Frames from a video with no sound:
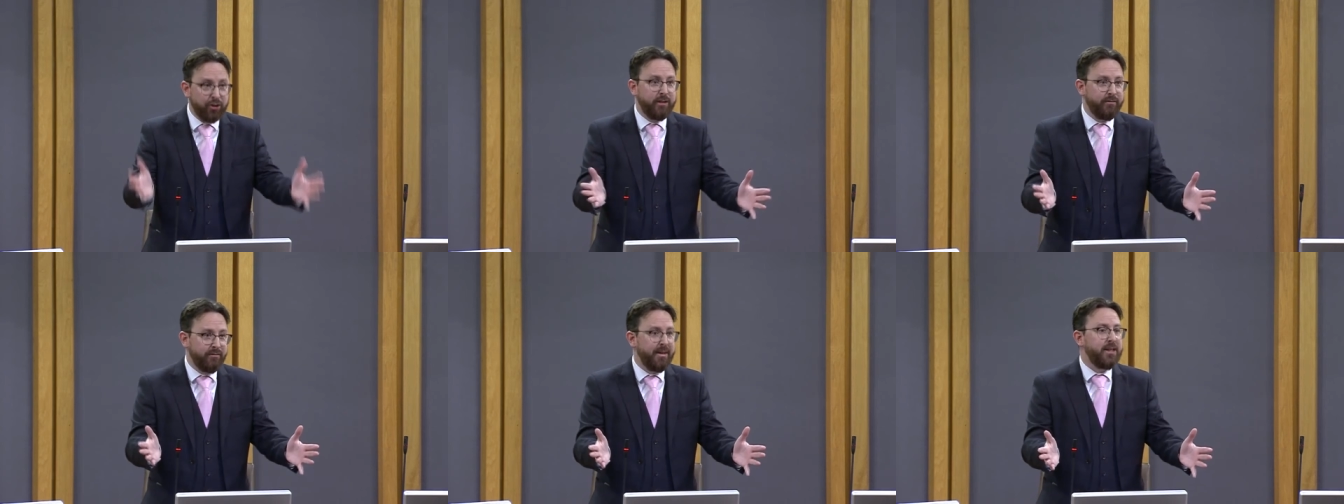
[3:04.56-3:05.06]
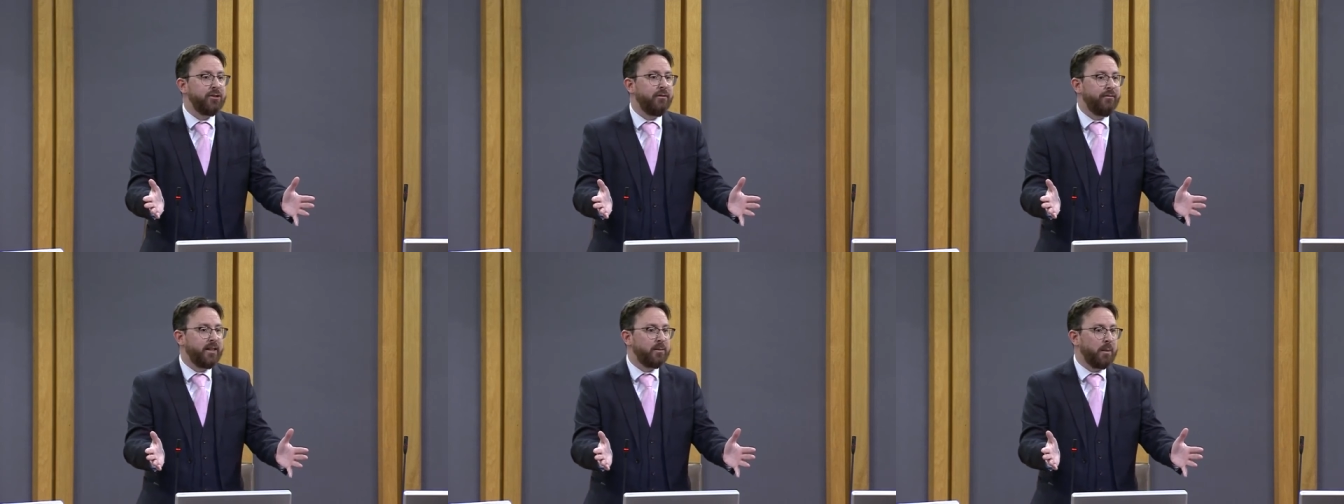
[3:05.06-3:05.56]
good information
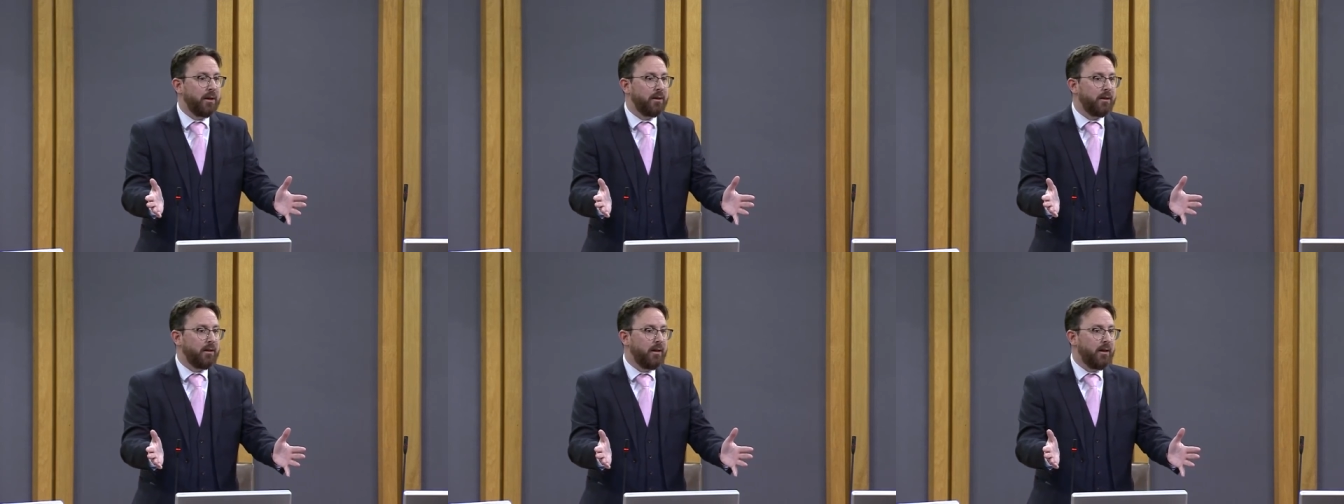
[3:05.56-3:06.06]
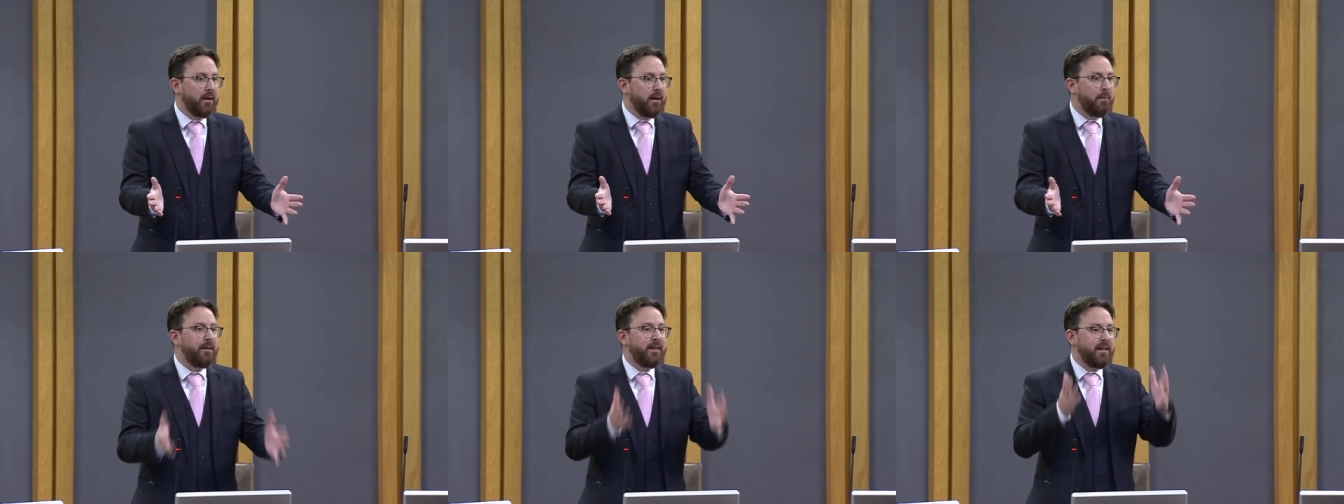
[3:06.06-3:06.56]
on Facebook.
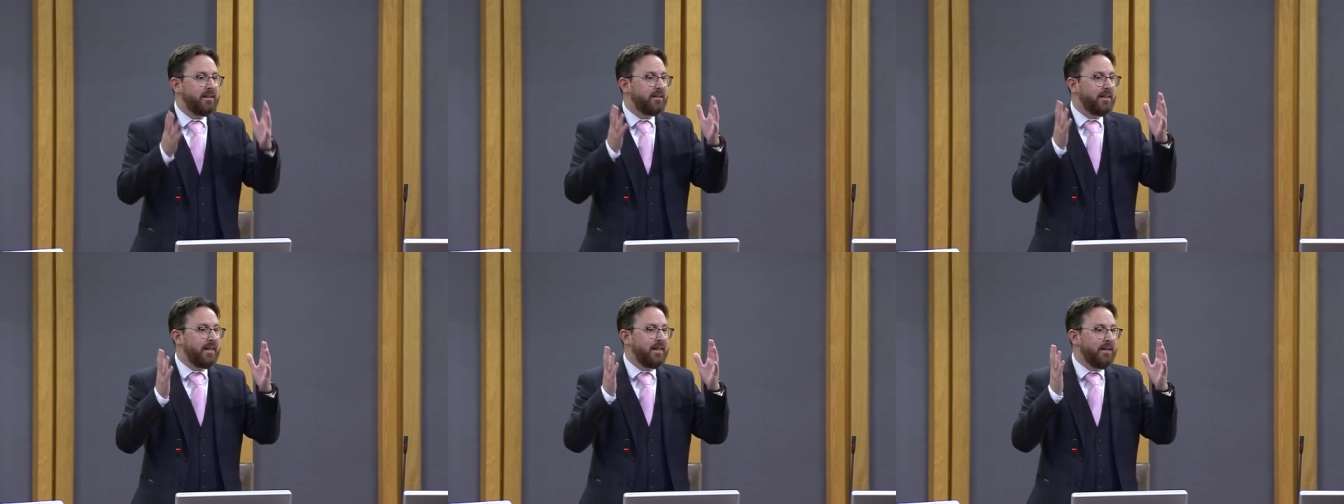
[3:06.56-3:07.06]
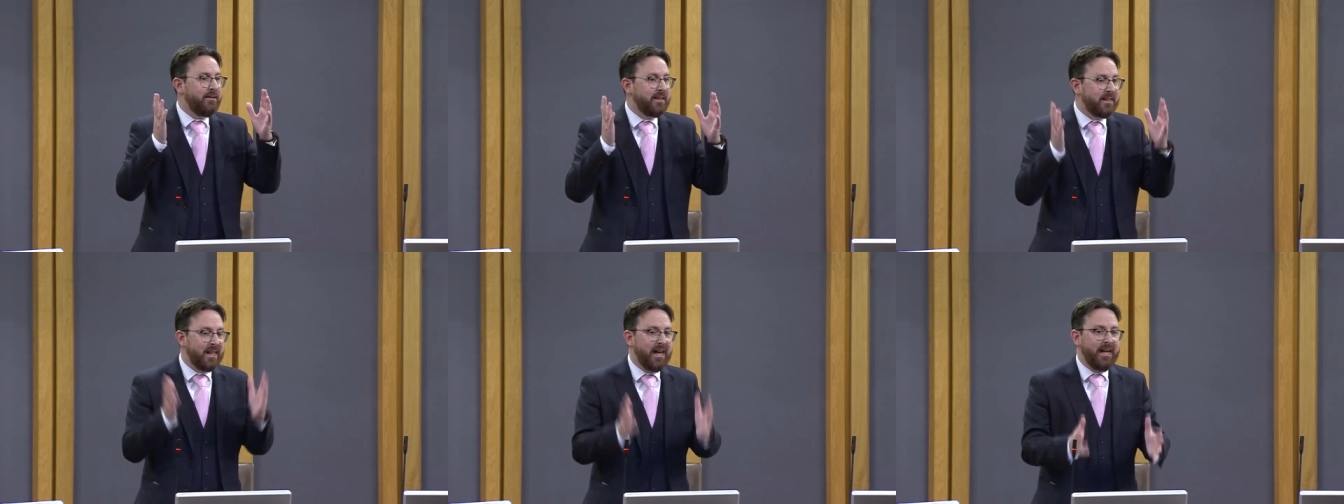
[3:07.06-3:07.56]
But there is
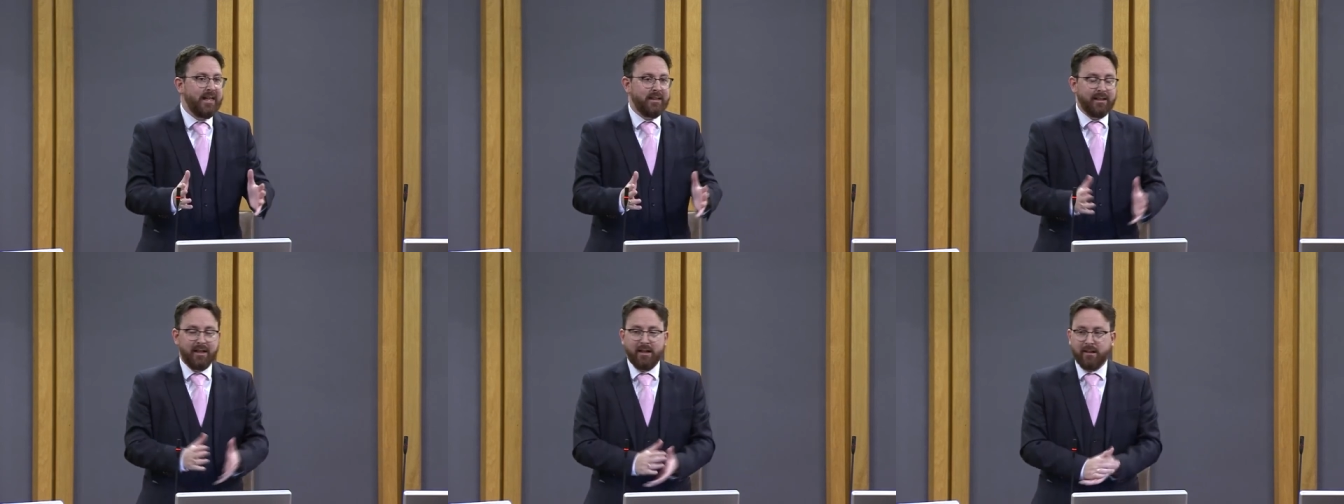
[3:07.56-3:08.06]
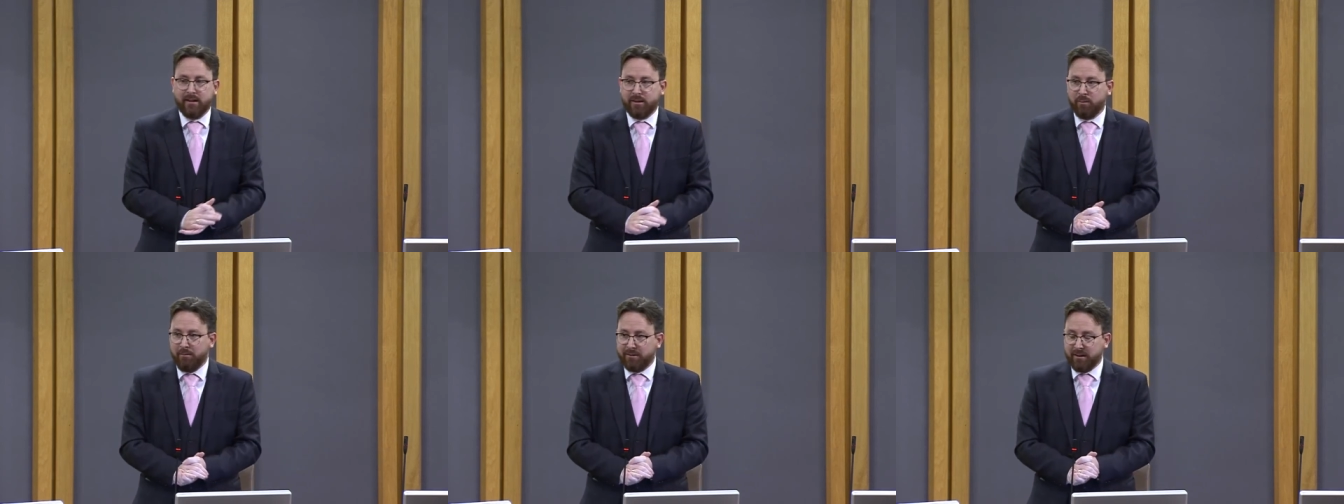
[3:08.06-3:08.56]
a tide that
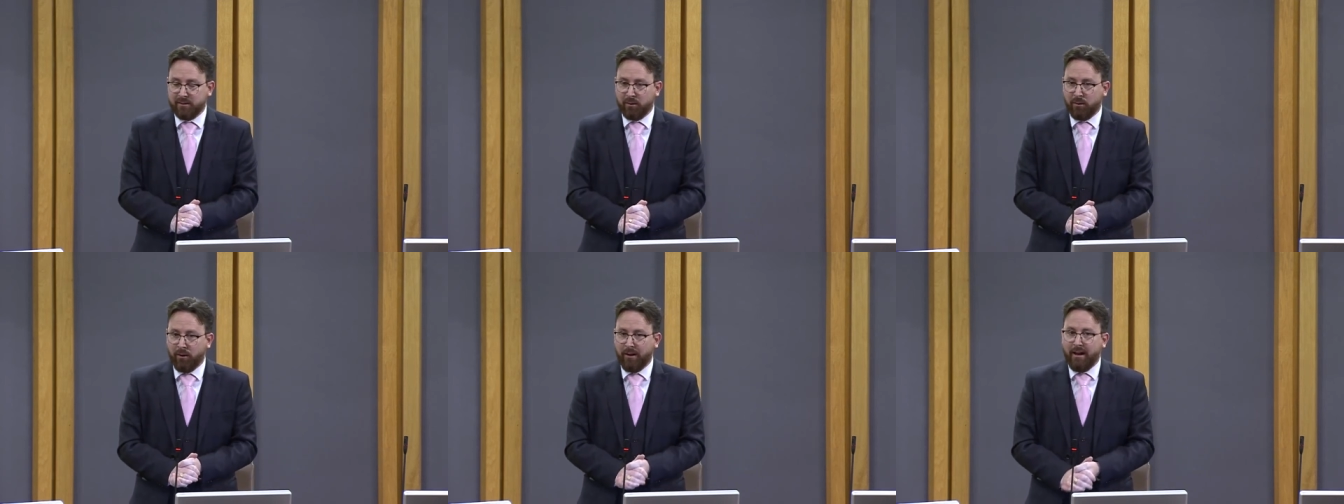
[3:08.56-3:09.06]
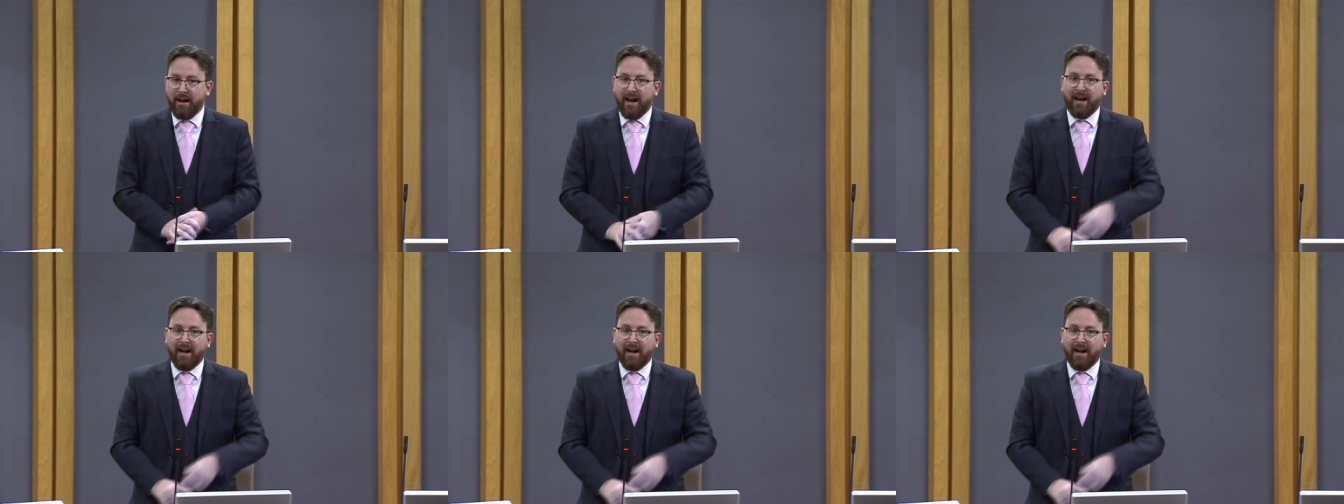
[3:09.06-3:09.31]
swamps us all.